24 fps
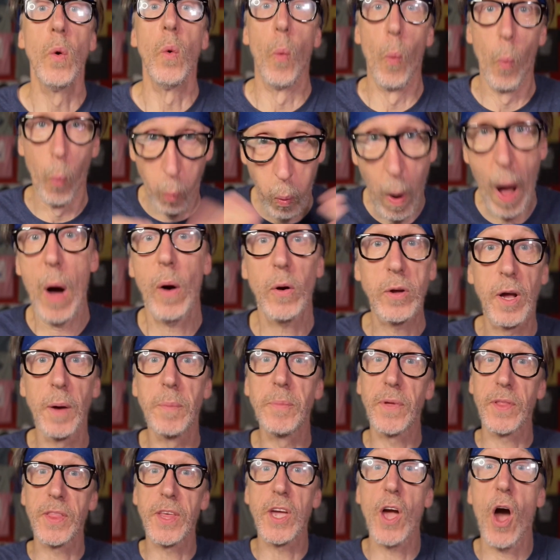Welcome
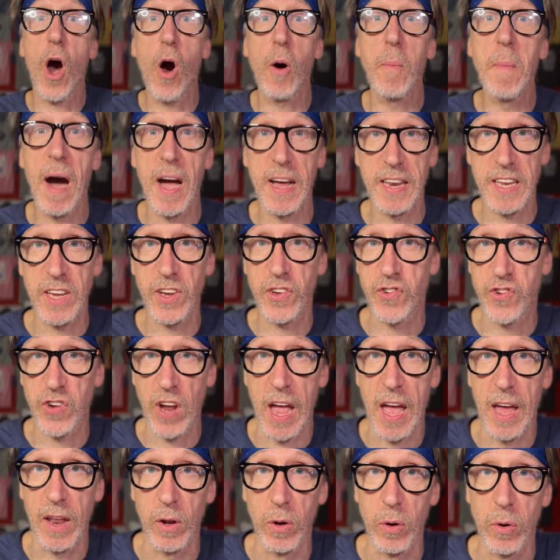to the AlmighTees
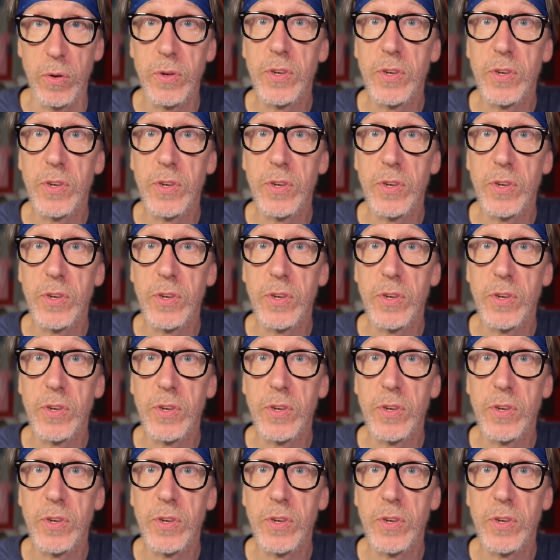channel.